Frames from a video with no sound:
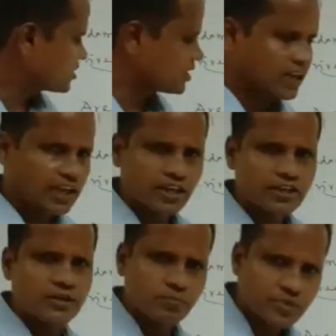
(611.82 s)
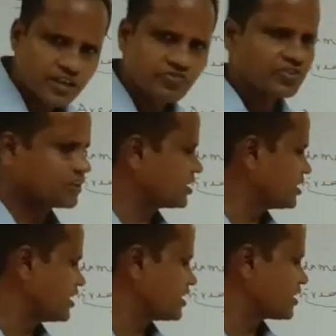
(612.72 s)
A. Breadth
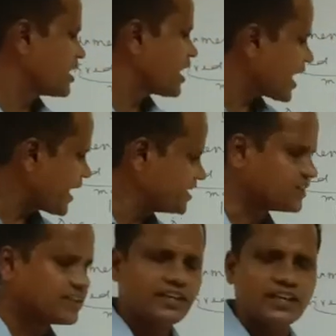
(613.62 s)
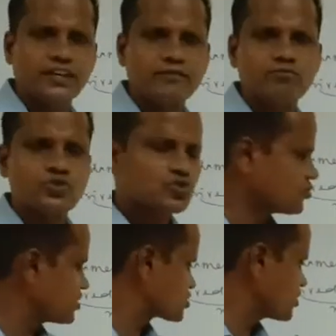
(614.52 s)
A. Height A. So
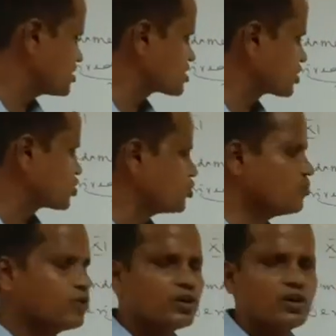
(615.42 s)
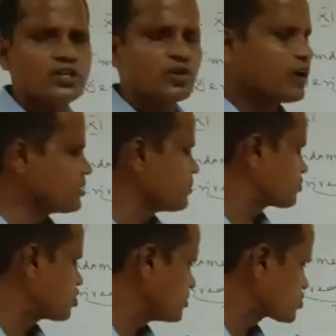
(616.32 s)
that's why it's a cube. So volume of
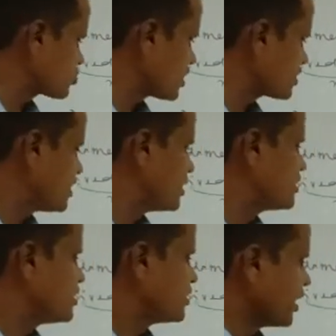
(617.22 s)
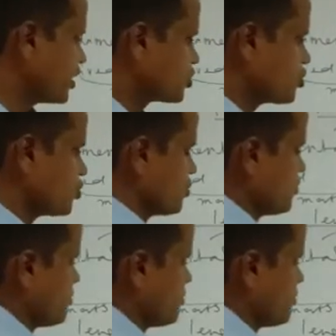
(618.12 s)
cube is what? A cube.